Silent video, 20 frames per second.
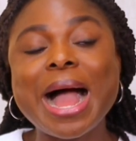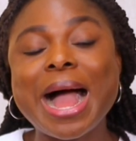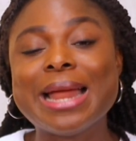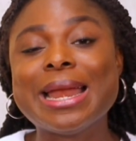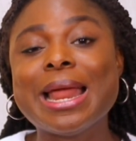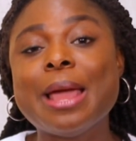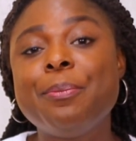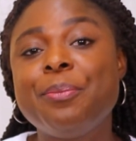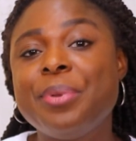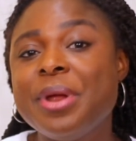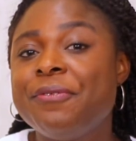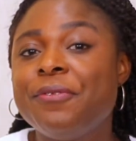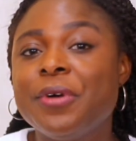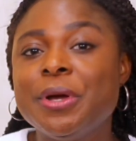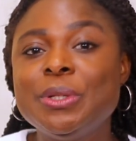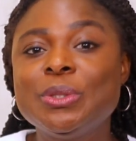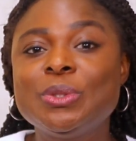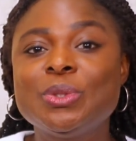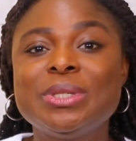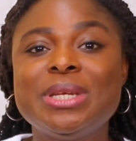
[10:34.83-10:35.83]
And I pray
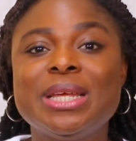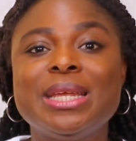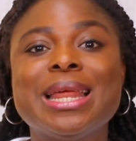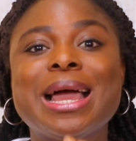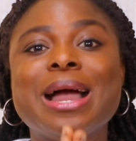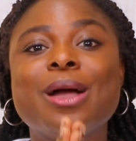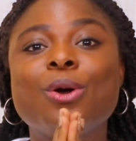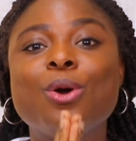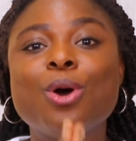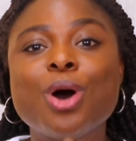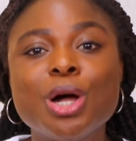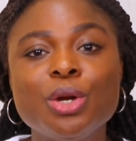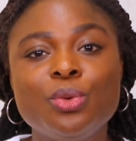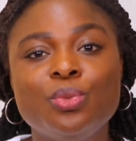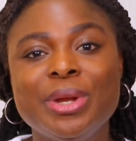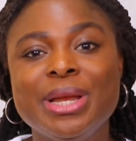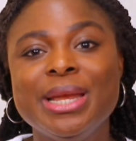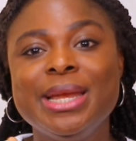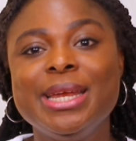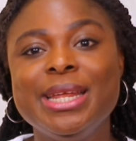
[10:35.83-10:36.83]
for you today that
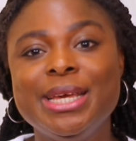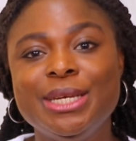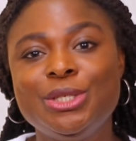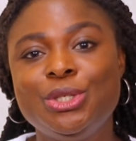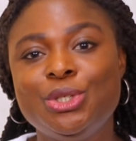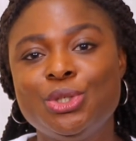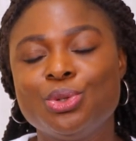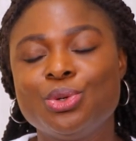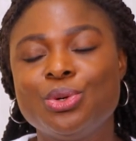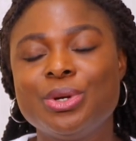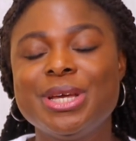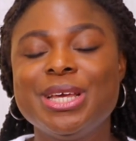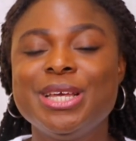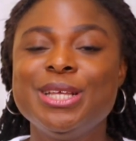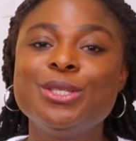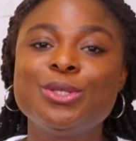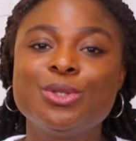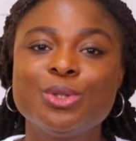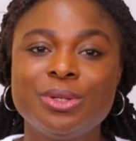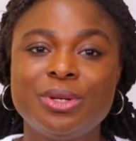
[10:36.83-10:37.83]
God will lead you
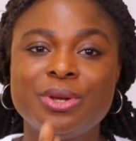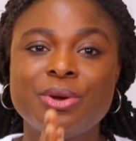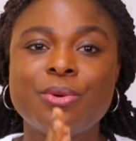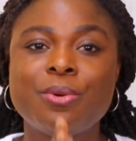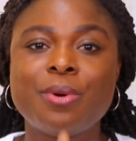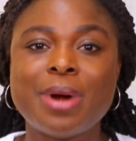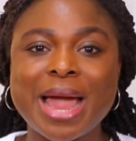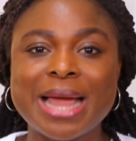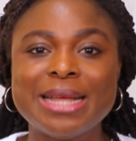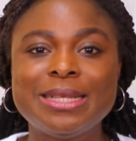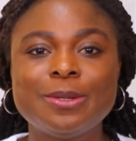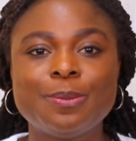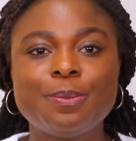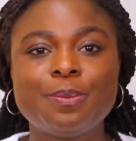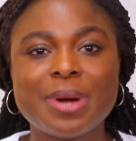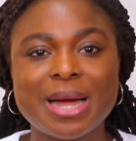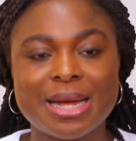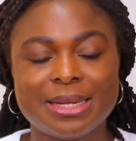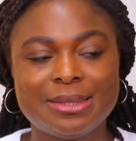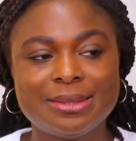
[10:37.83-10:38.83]
into the right
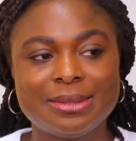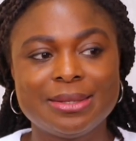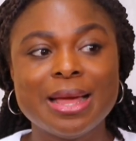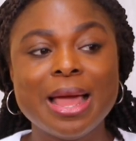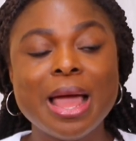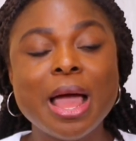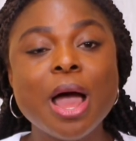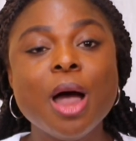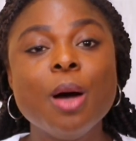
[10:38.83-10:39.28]
path.